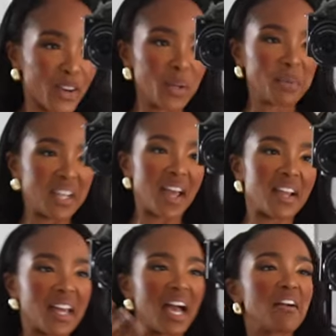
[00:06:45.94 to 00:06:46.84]
kryptonite.
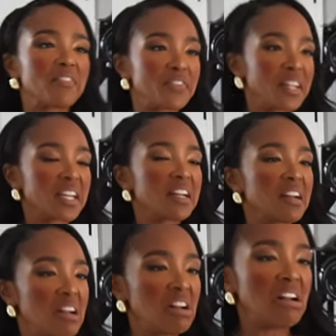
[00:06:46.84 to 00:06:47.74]
Like, I freaking
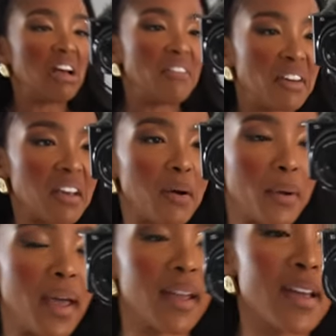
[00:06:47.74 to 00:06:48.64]
love it,
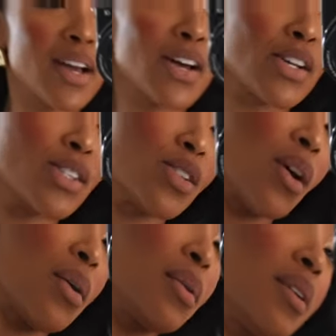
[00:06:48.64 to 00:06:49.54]
okay?
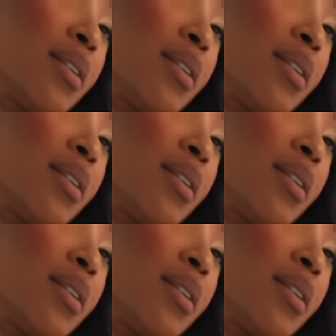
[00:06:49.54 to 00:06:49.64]
So,